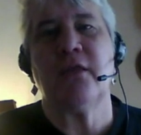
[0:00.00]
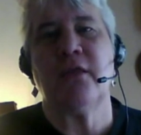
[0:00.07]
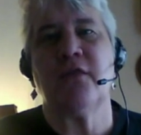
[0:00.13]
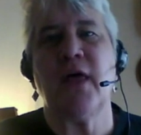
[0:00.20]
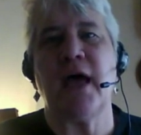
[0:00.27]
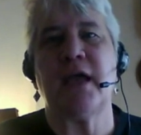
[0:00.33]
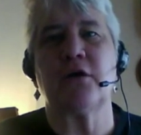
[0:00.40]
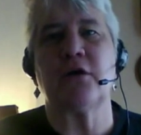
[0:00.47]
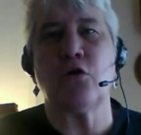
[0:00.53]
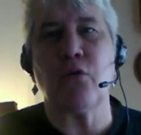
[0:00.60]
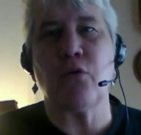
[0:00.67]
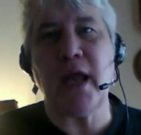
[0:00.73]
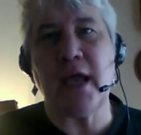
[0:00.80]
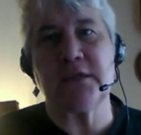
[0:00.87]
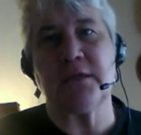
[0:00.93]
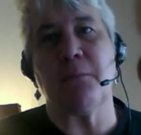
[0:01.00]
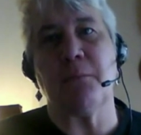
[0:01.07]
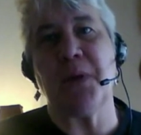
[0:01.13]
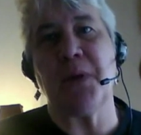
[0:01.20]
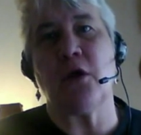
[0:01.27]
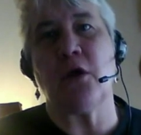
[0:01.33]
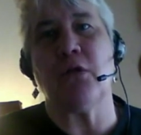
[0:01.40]
that creates a
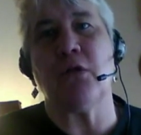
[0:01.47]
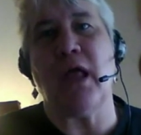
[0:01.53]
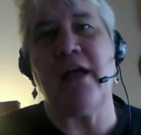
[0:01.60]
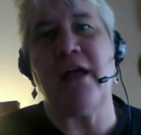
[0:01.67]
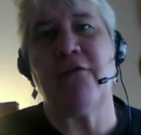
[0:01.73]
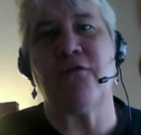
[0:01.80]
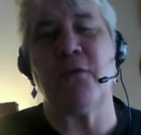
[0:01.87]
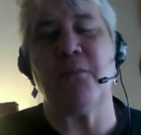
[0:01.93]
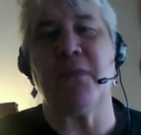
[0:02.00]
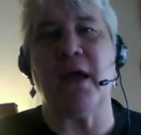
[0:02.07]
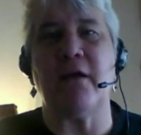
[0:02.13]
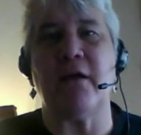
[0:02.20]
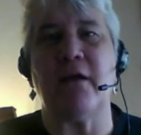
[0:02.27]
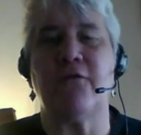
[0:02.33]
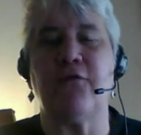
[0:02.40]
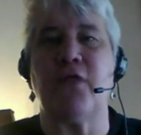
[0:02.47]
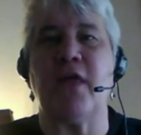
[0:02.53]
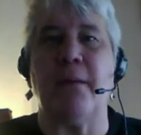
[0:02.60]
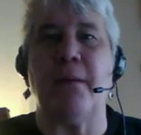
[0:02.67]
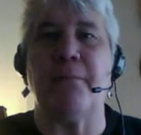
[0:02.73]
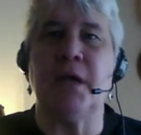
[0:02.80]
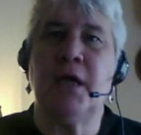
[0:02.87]
bigger life for
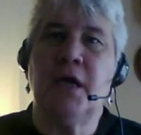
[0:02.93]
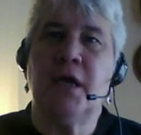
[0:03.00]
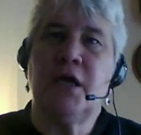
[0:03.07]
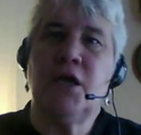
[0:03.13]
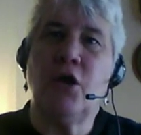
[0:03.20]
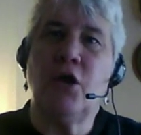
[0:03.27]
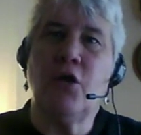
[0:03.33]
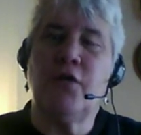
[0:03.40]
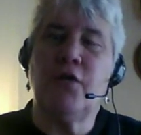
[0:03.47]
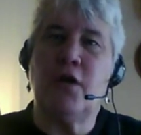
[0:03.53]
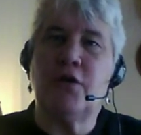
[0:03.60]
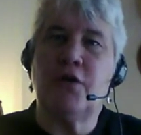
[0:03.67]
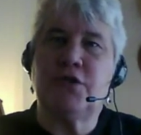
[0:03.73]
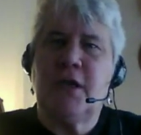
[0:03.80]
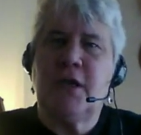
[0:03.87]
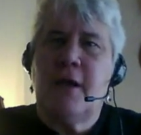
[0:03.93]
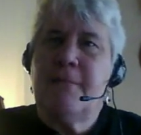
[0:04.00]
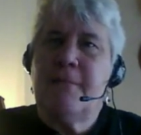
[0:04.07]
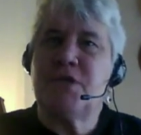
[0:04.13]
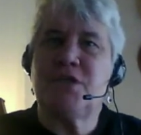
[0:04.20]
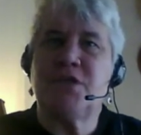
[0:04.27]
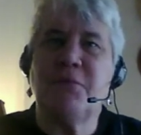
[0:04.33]
them. There's
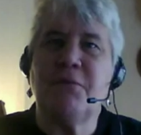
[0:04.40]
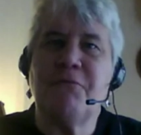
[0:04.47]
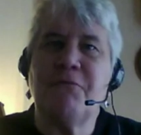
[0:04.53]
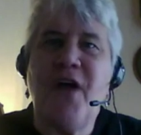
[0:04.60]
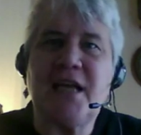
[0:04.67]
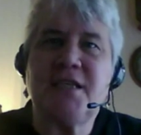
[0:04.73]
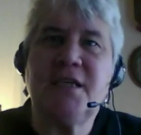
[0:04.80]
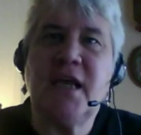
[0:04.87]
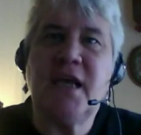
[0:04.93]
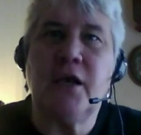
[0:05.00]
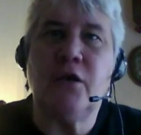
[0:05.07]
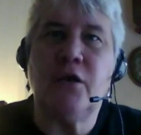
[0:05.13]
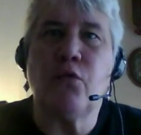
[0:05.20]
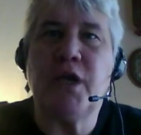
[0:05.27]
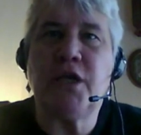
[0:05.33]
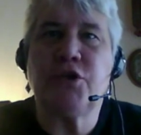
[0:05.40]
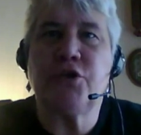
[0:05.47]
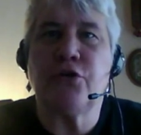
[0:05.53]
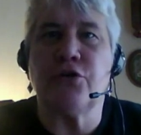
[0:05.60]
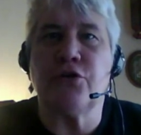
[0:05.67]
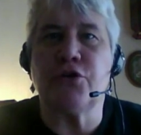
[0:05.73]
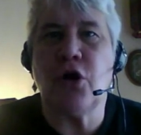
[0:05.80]
some fascinating
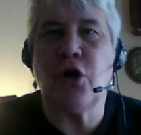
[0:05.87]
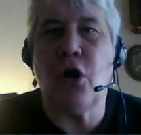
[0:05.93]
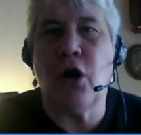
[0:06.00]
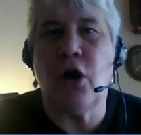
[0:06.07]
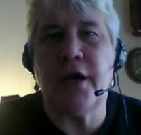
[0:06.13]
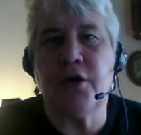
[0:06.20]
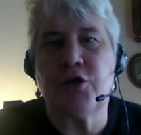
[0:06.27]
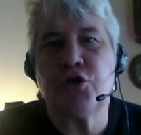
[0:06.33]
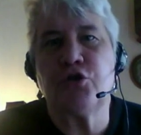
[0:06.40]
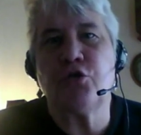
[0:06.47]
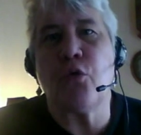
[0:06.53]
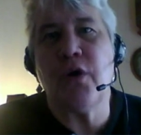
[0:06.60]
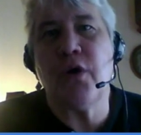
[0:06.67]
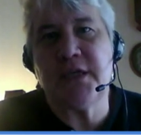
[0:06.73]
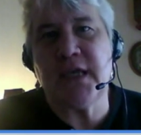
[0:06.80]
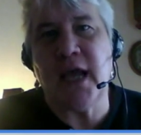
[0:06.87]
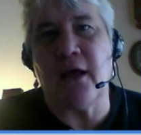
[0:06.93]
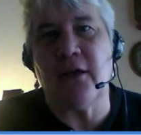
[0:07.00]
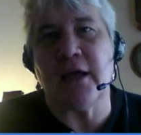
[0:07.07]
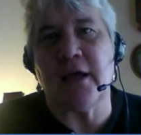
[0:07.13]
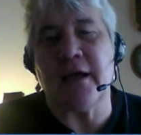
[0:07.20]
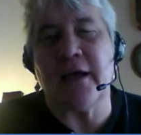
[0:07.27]
research on
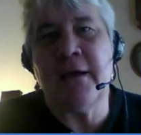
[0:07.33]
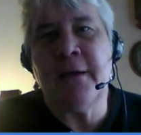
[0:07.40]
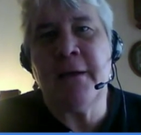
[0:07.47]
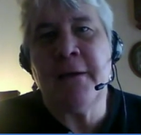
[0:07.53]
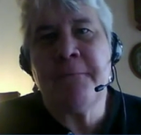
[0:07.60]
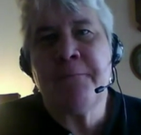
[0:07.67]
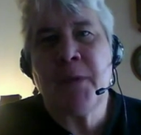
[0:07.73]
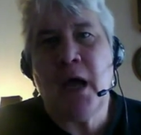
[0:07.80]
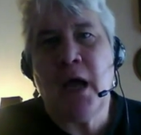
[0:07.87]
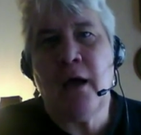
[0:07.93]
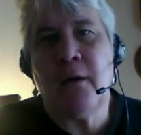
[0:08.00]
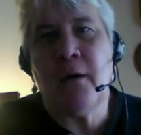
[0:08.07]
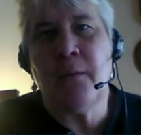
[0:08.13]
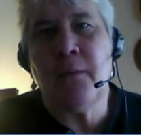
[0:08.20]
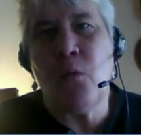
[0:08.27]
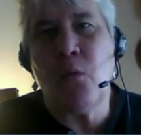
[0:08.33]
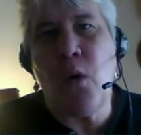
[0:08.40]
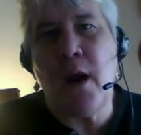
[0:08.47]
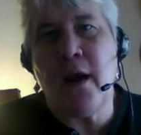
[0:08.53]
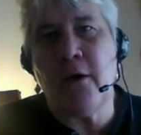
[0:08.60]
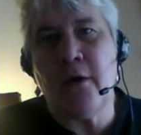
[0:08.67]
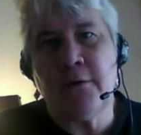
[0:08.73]
storytelling
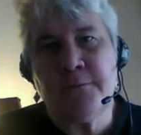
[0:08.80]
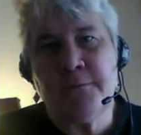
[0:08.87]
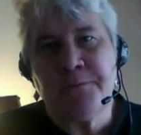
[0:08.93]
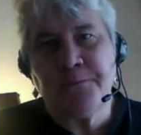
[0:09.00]
where